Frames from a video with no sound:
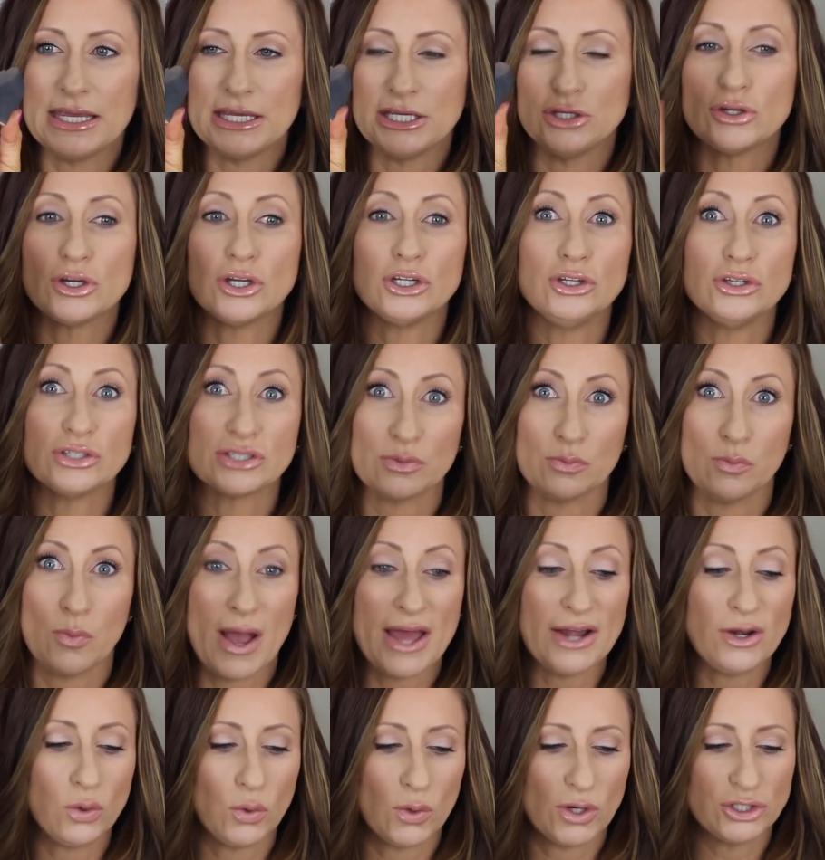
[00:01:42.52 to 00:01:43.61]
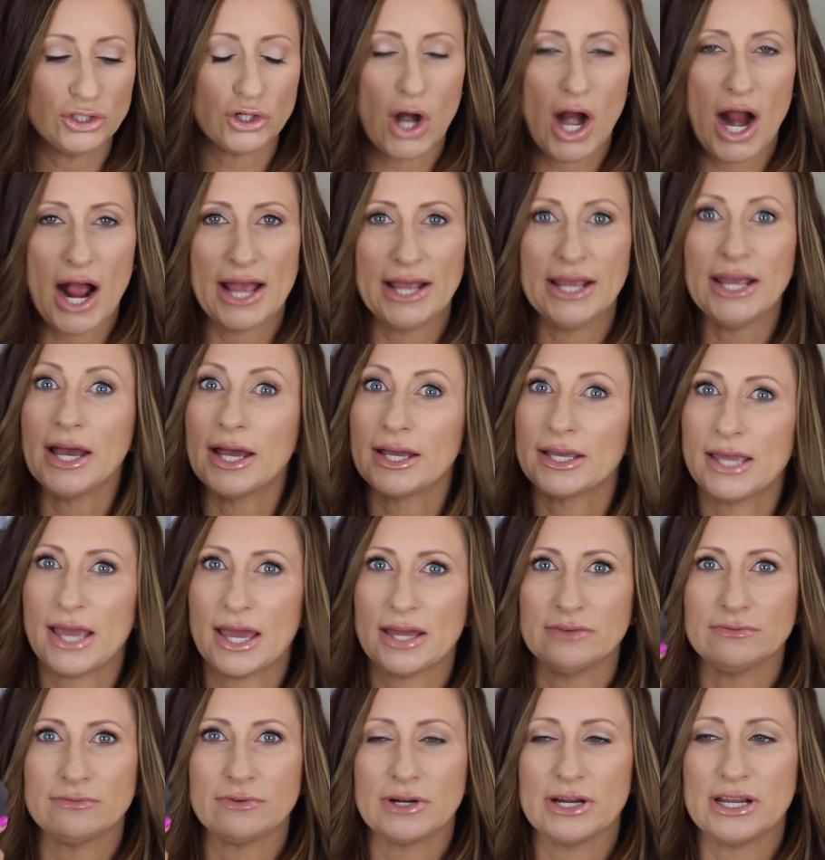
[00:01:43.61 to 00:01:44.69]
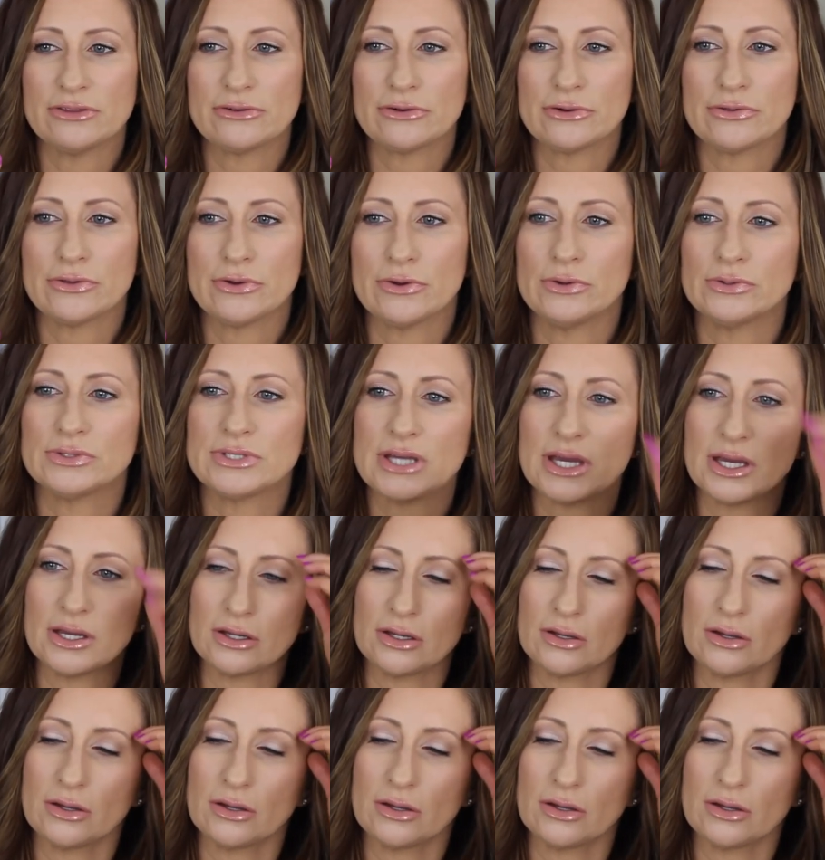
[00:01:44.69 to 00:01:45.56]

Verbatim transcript: you can use it wet or dry, again, for either of those.